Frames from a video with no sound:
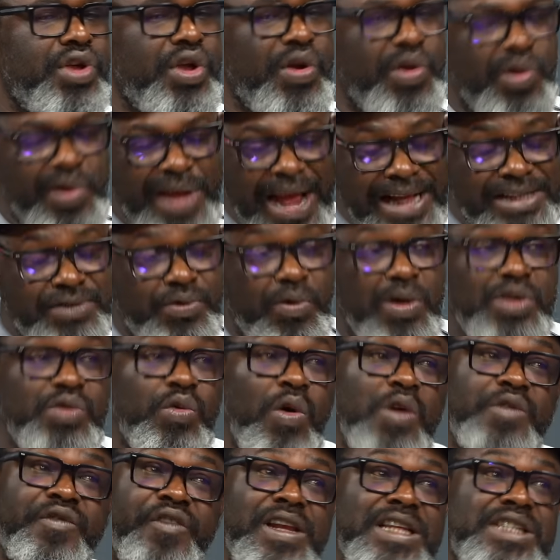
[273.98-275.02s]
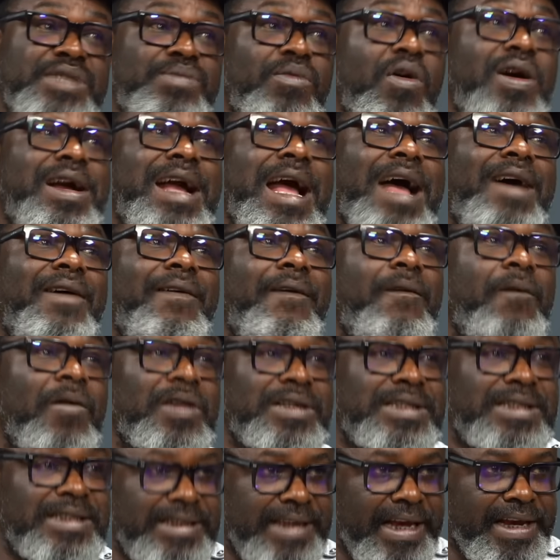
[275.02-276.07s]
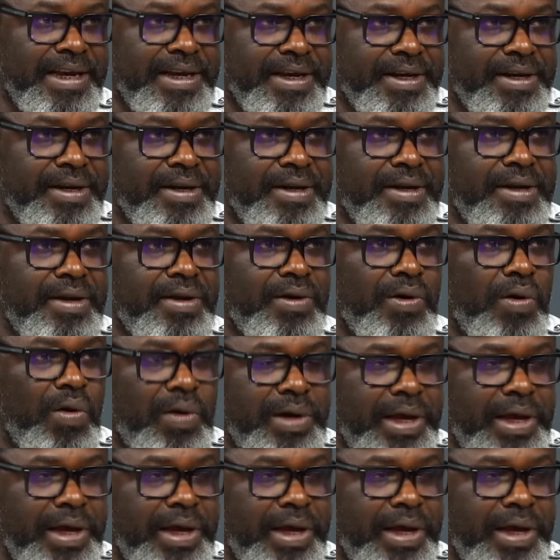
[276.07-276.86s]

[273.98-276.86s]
That's what Felix Moka was saying, okay?